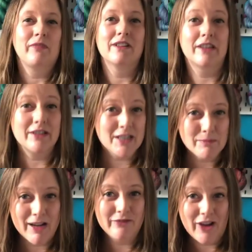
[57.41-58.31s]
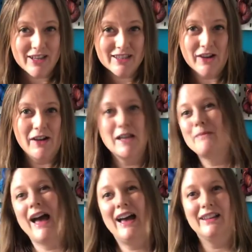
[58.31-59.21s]
So this is my first time
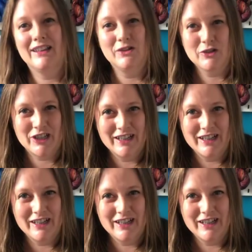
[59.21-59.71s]
at the Yorkshire